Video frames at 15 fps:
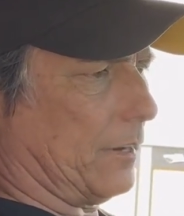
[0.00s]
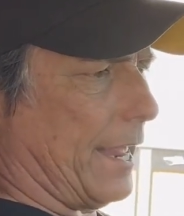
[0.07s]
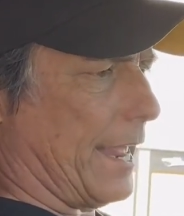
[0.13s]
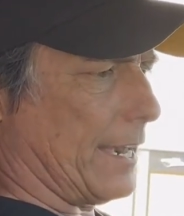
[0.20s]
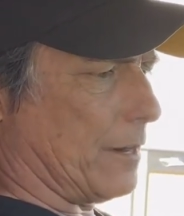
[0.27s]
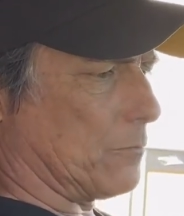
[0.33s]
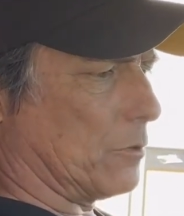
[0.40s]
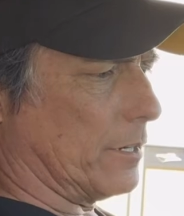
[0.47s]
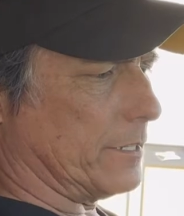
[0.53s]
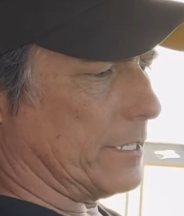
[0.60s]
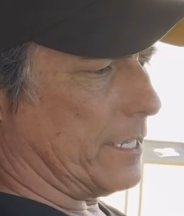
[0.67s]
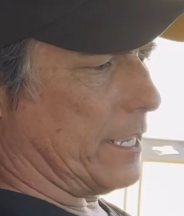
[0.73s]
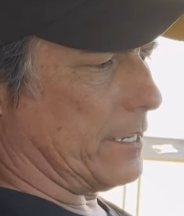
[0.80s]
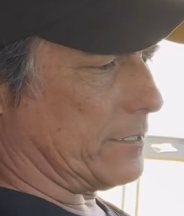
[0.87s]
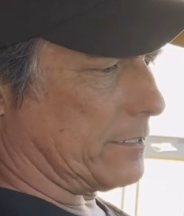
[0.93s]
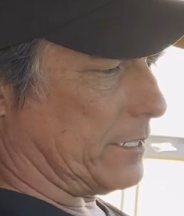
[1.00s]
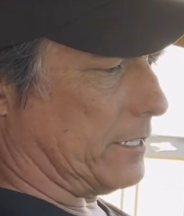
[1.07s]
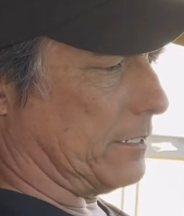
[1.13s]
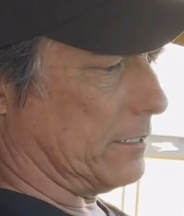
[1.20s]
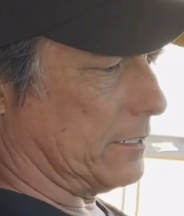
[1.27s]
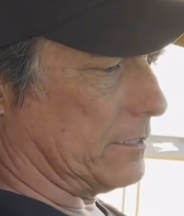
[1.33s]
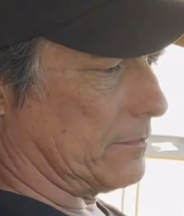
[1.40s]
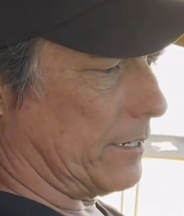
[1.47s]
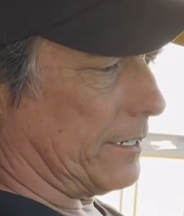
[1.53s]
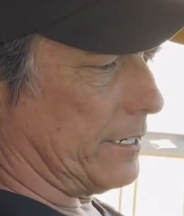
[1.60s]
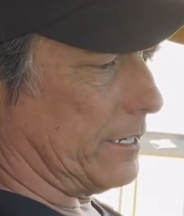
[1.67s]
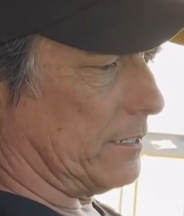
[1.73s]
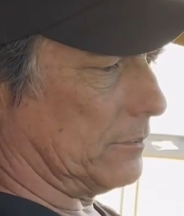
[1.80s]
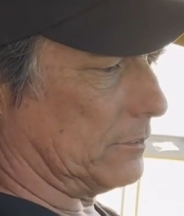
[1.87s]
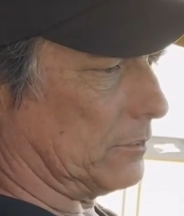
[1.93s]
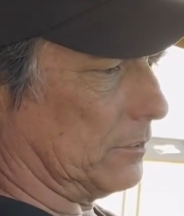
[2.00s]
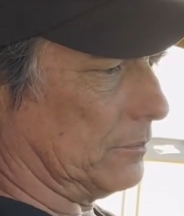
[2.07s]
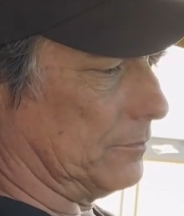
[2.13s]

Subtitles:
And I'm running the AC on right now, so.